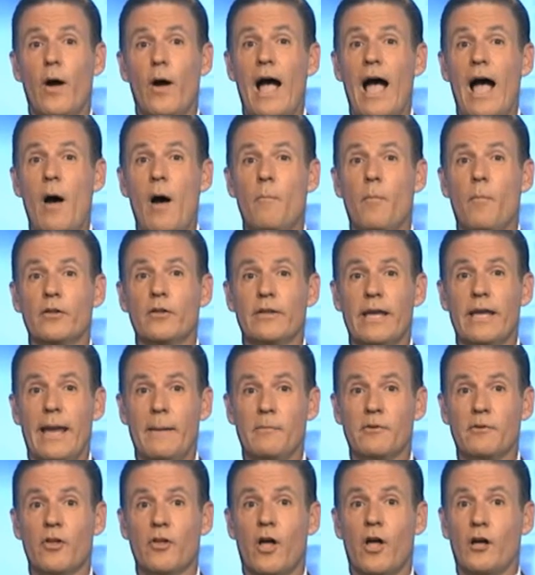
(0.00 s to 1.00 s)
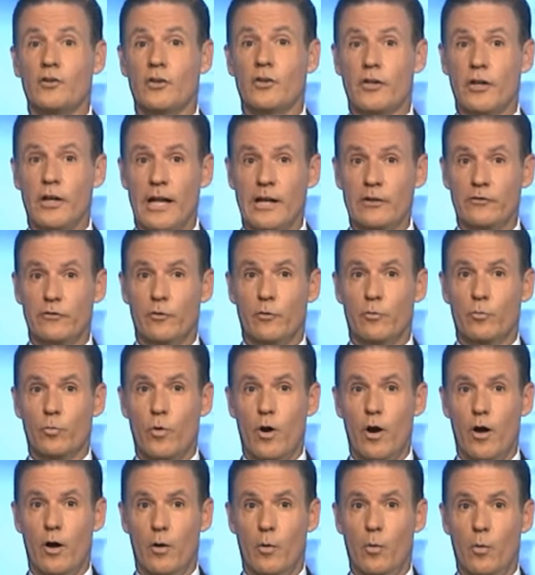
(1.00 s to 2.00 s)
how much Amazon can actually
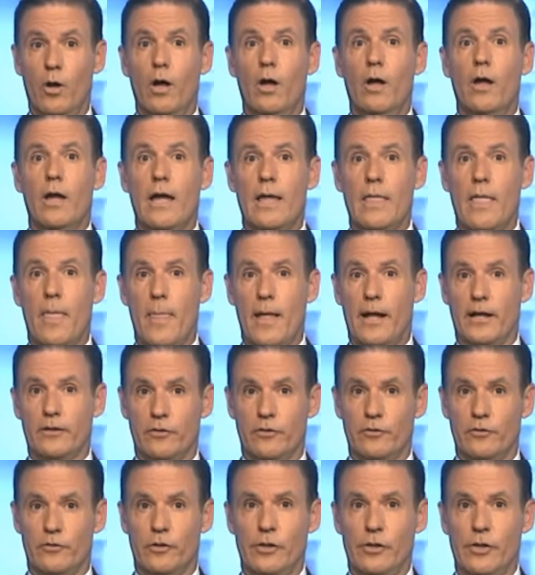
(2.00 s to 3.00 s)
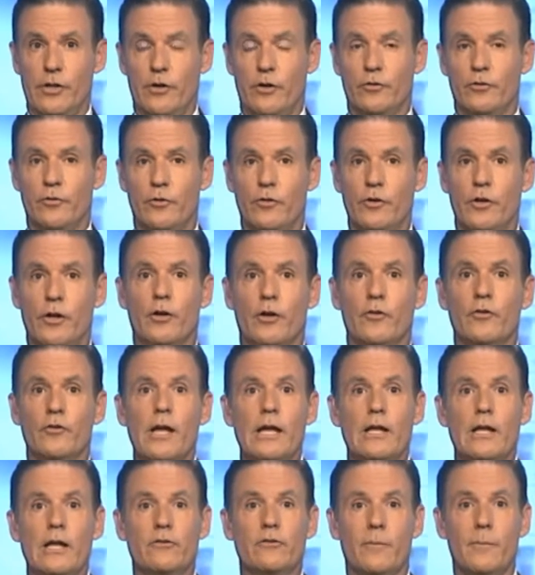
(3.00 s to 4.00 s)
grow in the next year or 2 years
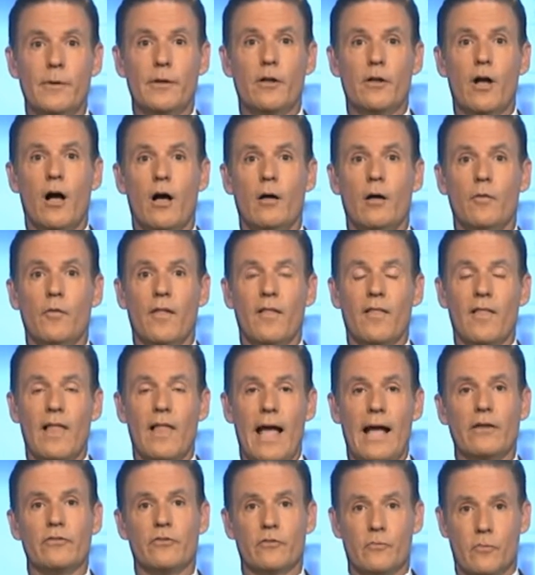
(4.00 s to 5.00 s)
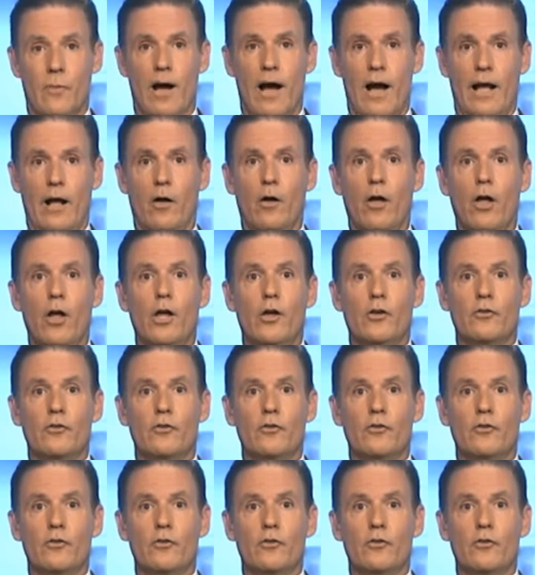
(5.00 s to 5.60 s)
is going to be called the last mile.